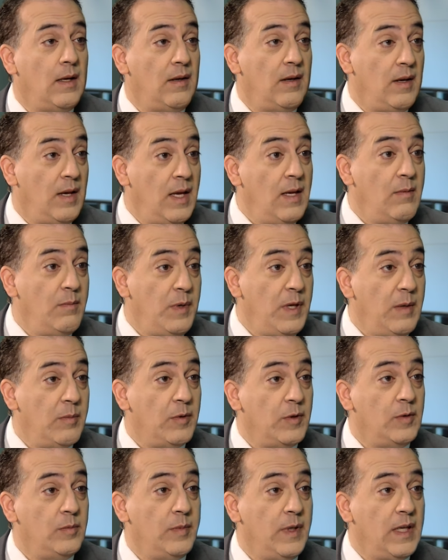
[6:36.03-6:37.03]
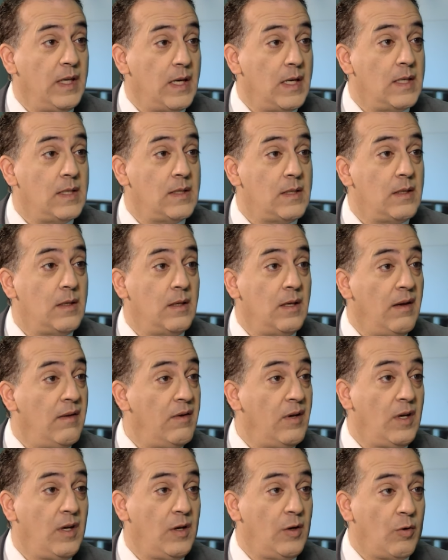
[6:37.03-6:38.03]
in people, because they
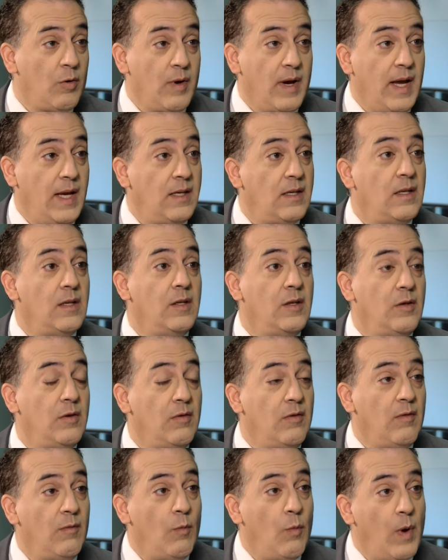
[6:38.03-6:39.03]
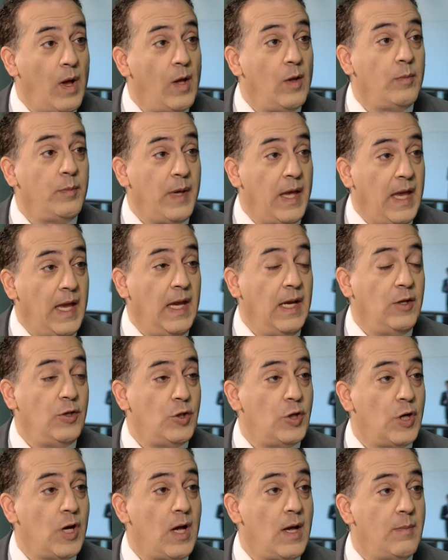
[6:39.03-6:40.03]
create well-paying
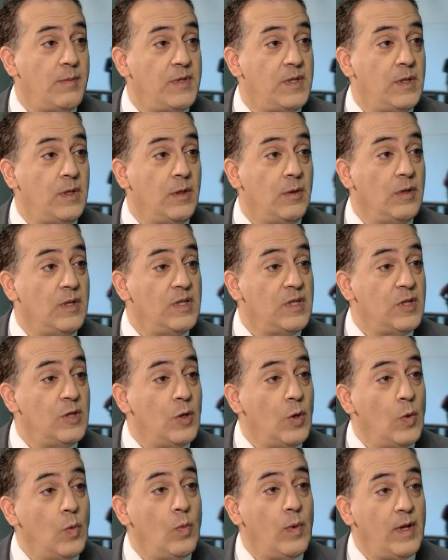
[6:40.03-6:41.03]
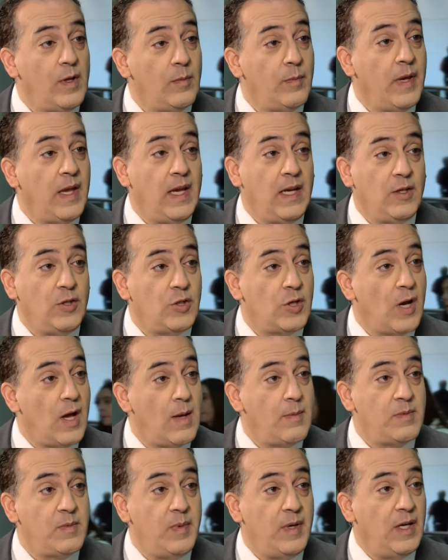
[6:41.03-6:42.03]
jobs. There is no well-paying
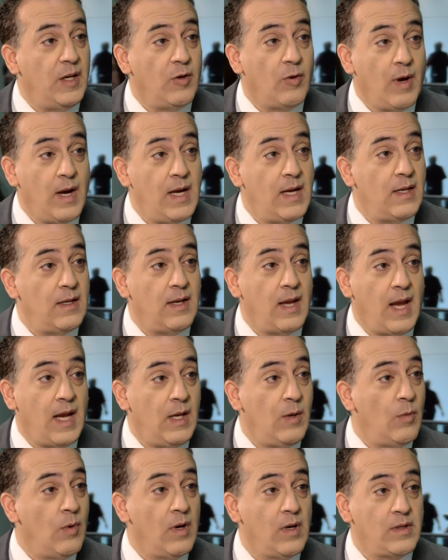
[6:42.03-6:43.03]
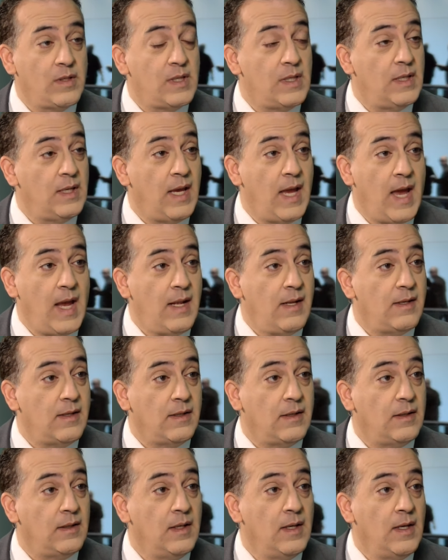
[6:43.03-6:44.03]
jobs being created anywhere else in
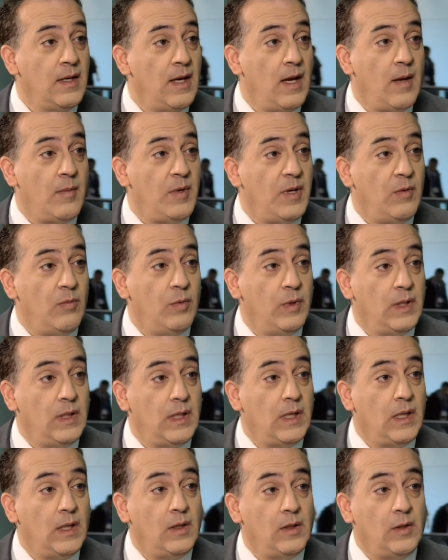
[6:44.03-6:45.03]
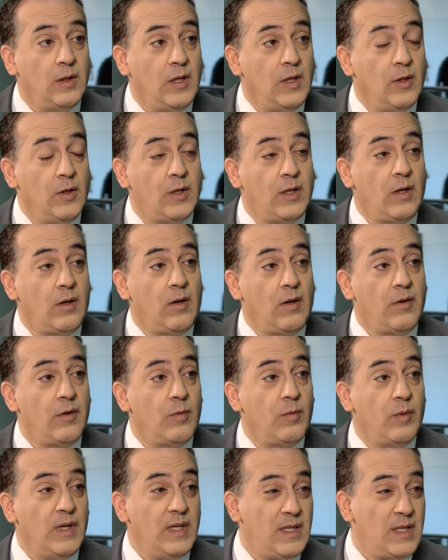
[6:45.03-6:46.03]
Canada. I mean, really, you look at all the
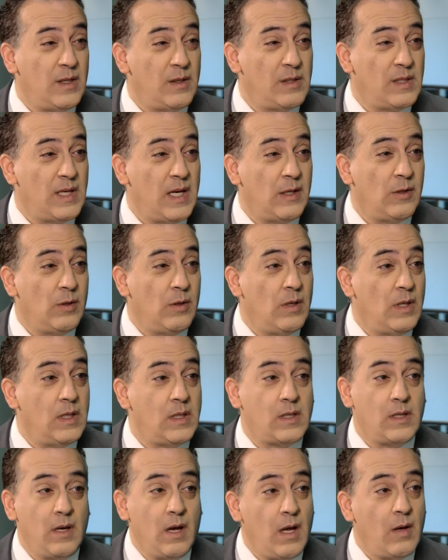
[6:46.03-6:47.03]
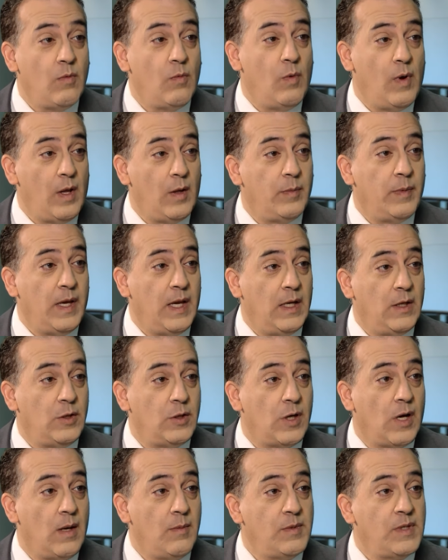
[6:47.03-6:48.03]
retail sector, it's not well-paying
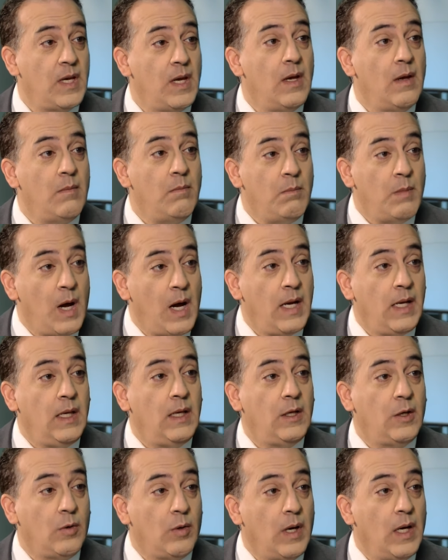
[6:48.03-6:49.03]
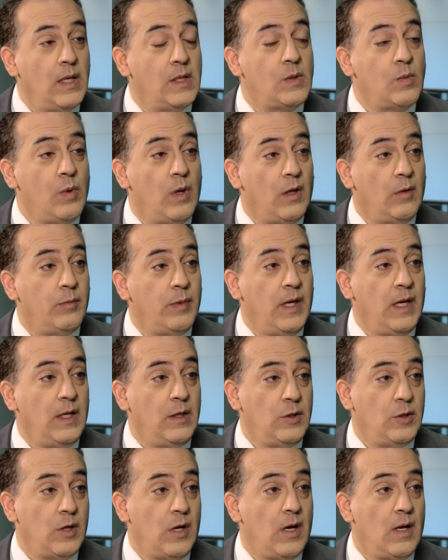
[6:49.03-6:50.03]
jobs. Mm-hmm. Mining creates well-paying
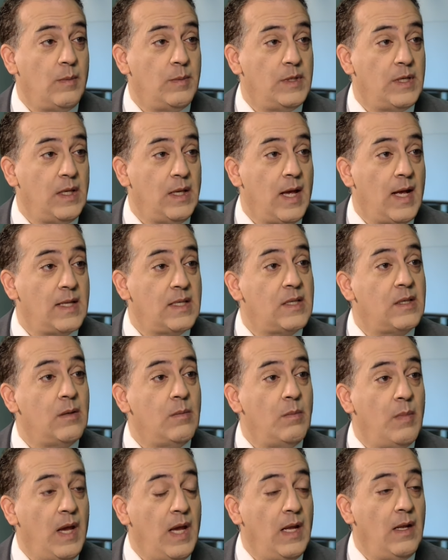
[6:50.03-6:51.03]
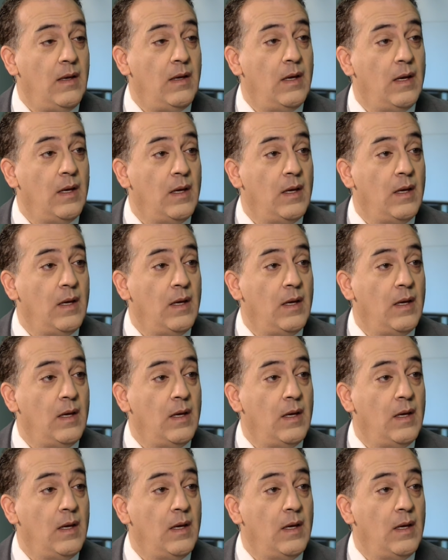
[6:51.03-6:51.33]
jobs, and that's the main